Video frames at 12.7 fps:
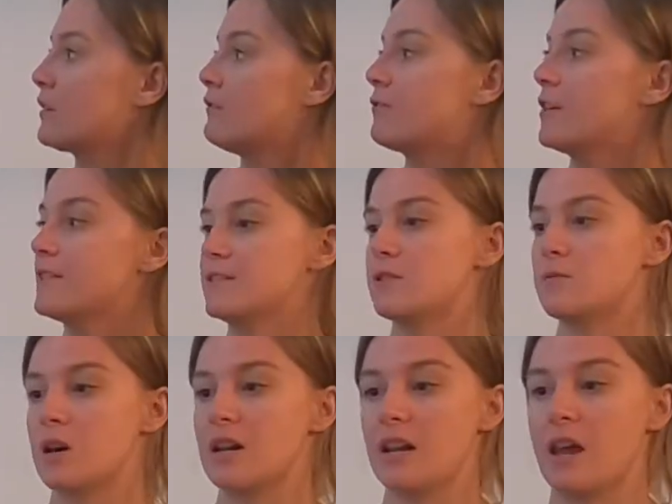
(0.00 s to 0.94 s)
for us to
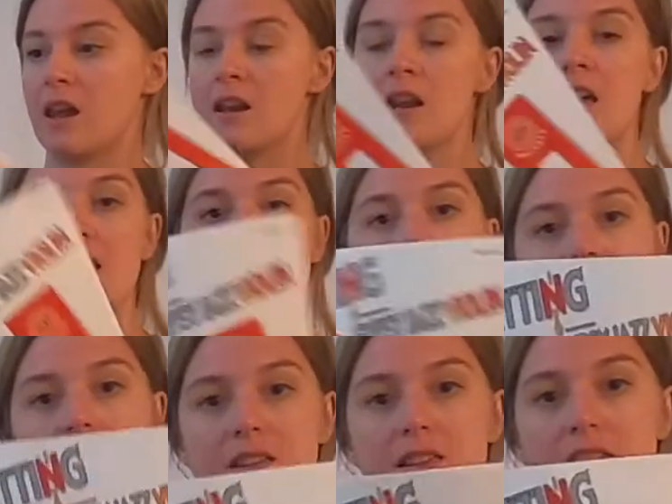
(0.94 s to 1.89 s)
work in
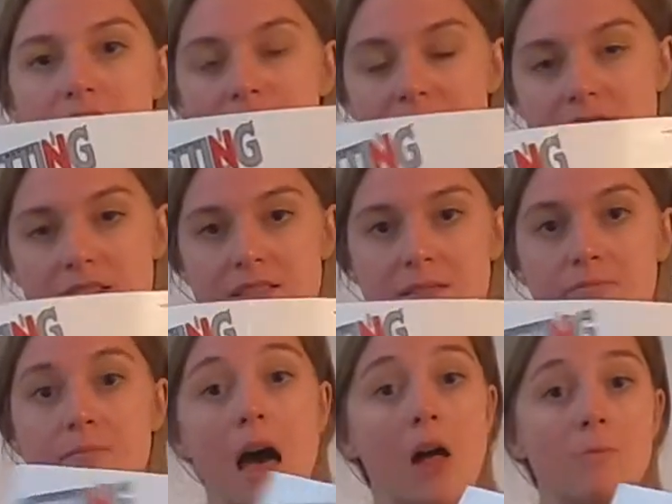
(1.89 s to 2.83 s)
is this. It's
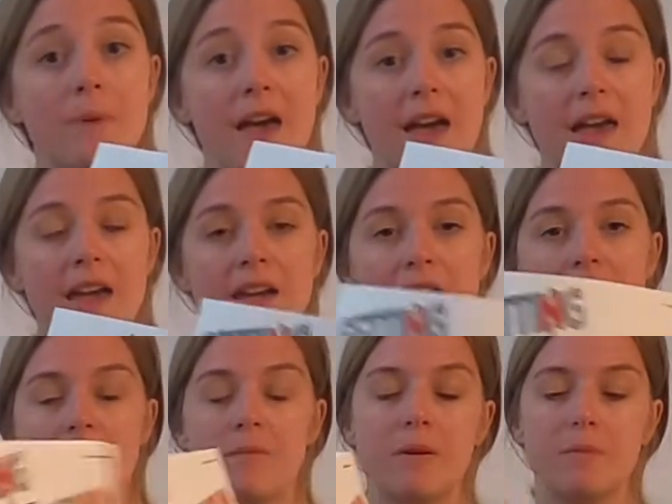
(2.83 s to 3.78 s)
Mel Bay
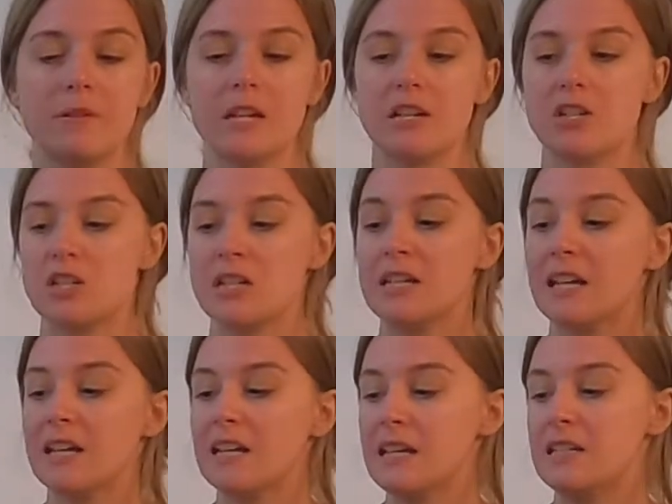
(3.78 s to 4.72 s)
publication,
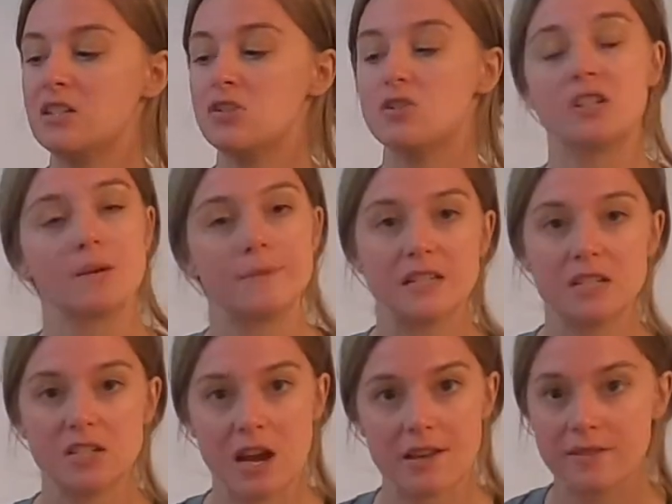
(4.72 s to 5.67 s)
Getting into
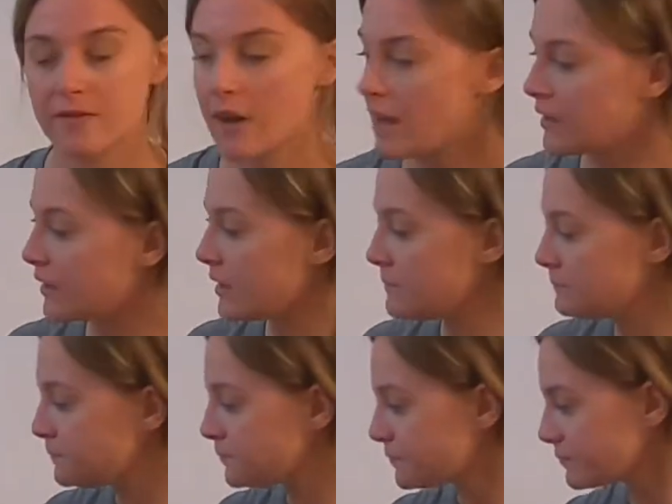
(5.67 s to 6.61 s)
Gypsy Jazz
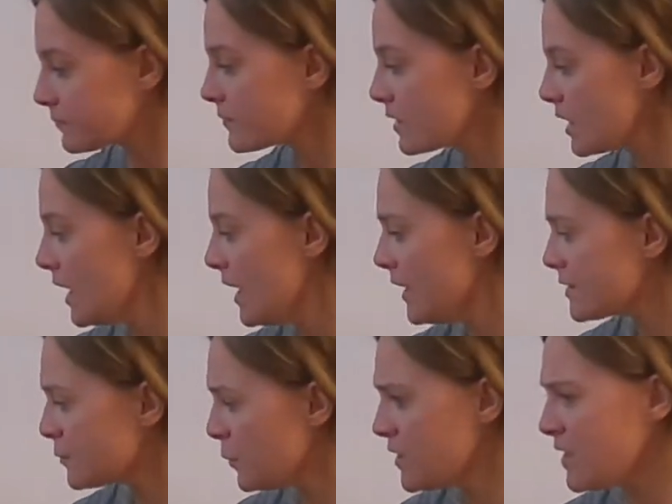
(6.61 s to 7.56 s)
Violin.
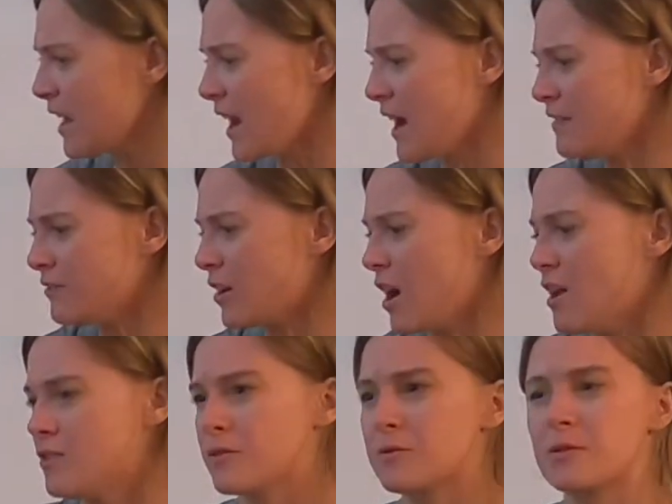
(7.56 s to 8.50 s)
It's one that I've
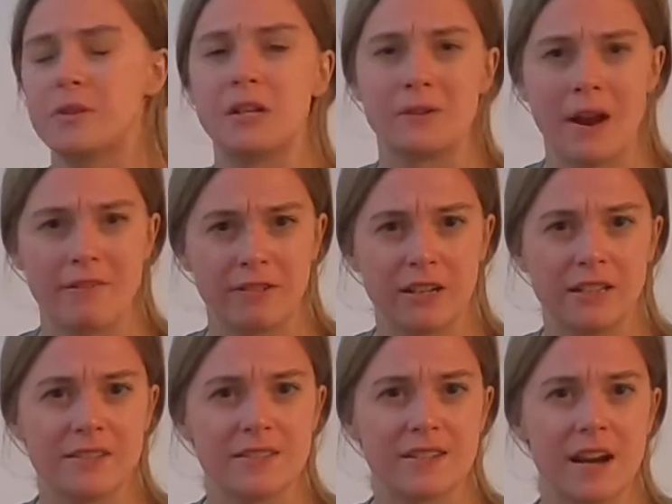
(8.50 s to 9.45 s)
gone through and
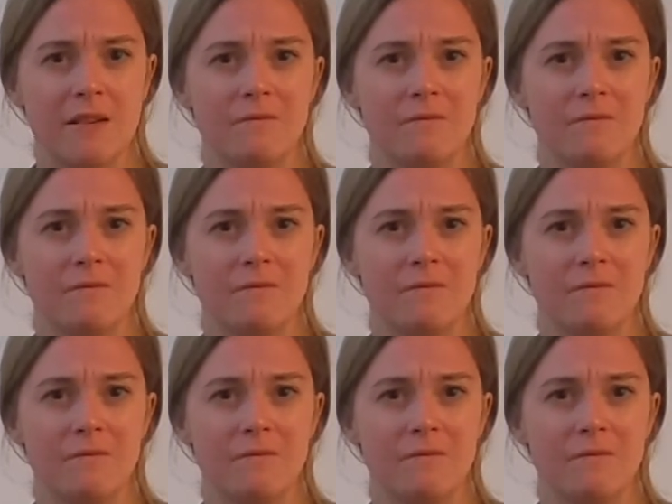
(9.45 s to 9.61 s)
referenced